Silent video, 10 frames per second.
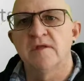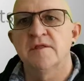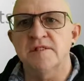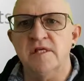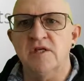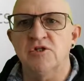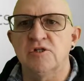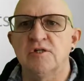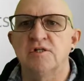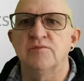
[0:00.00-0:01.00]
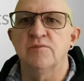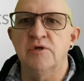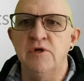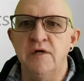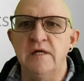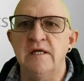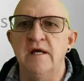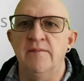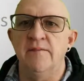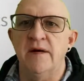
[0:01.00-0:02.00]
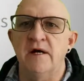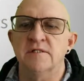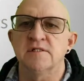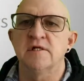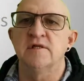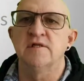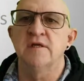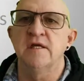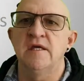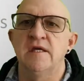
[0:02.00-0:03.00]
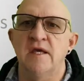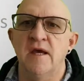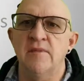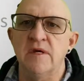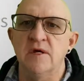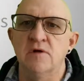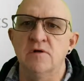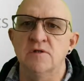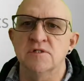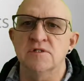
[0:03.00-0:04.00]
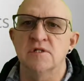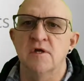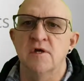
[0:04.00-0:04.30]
This section is purely about the chemicals